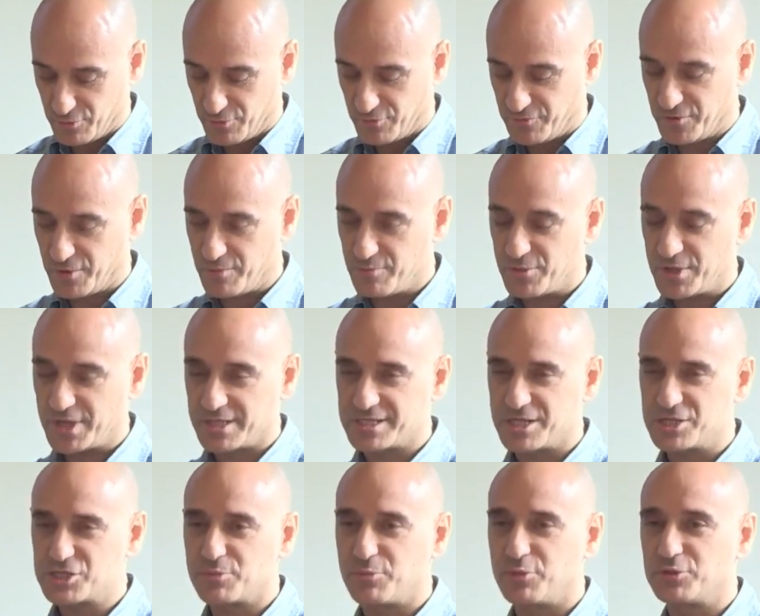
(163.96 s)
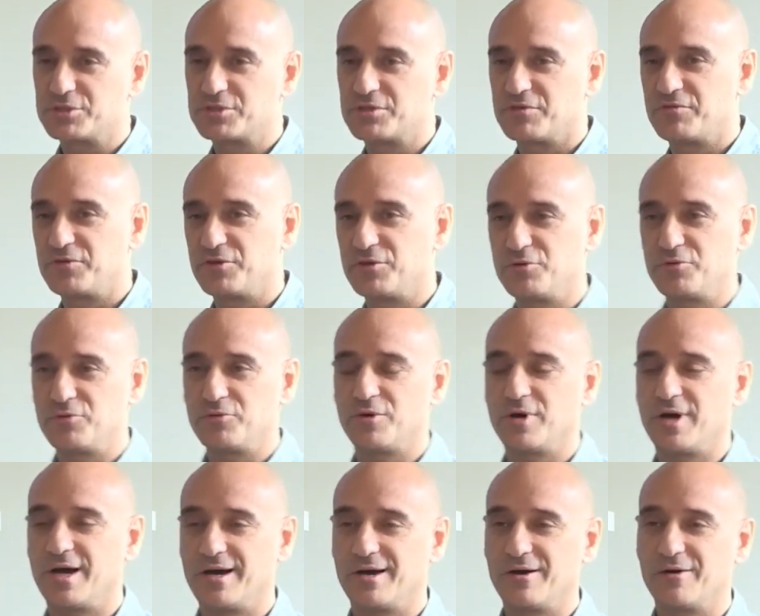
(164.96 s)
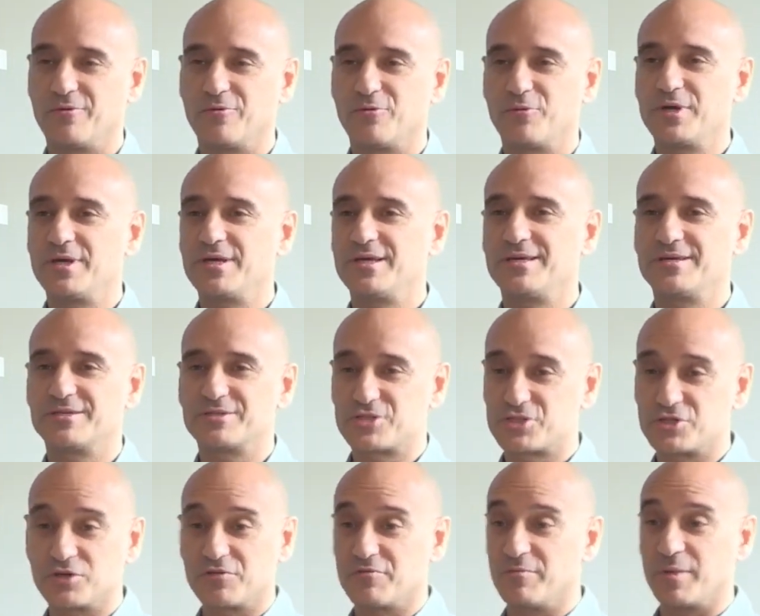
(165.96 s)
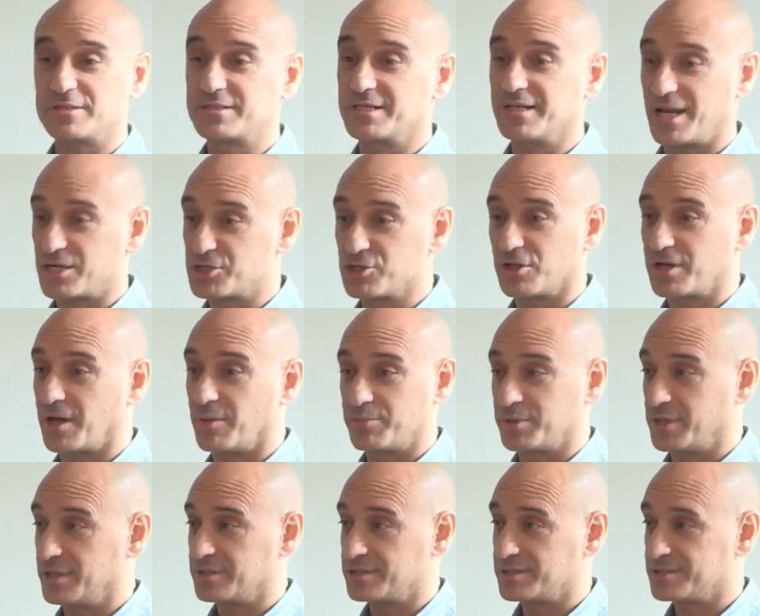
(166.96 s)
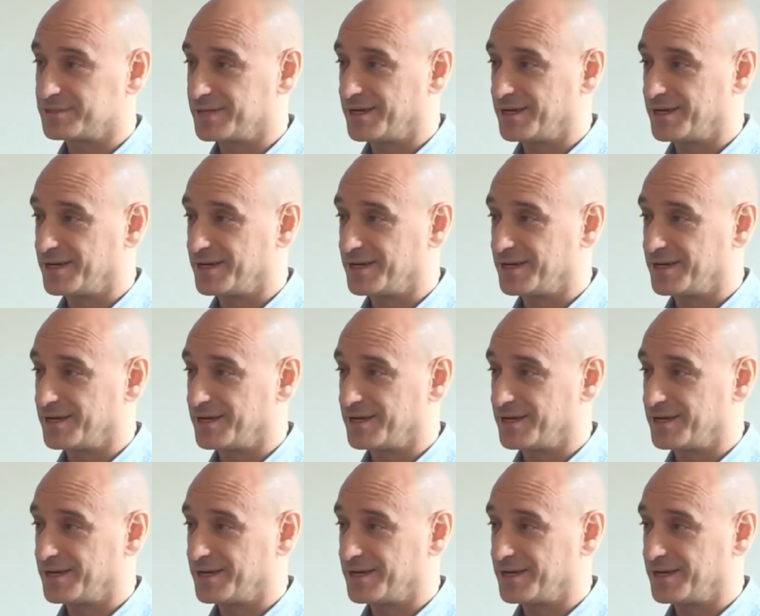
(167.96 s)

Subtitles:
From the Accenture point of view, we serve multinational companies.